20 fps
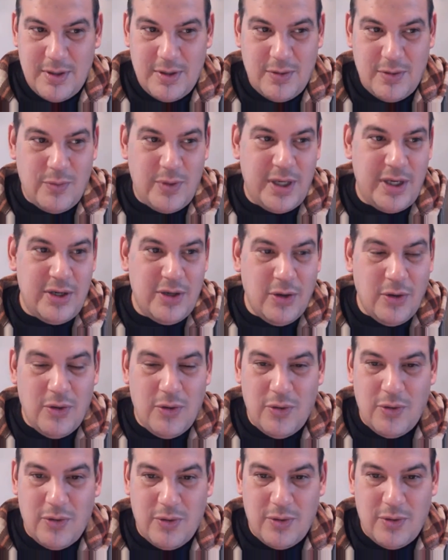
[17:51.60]
We
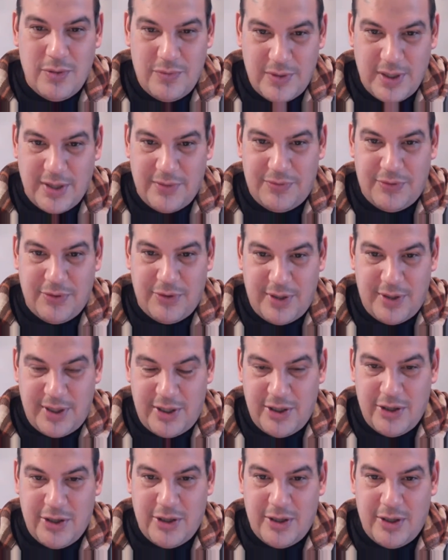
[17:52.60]
know that they're
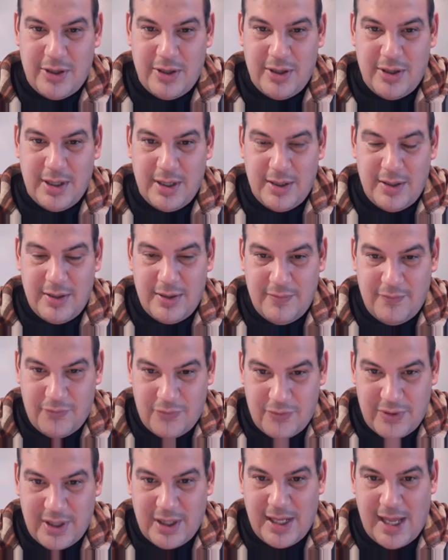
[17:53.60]
here
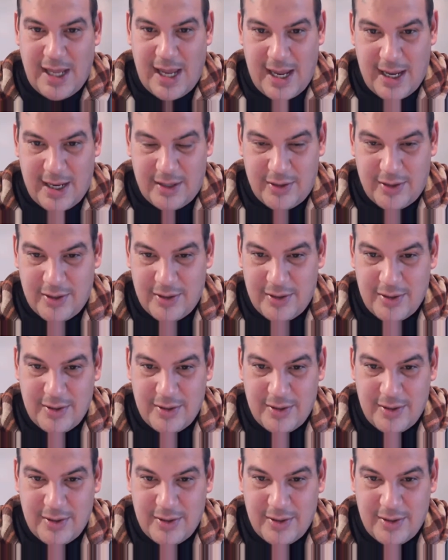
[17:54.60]
for the land.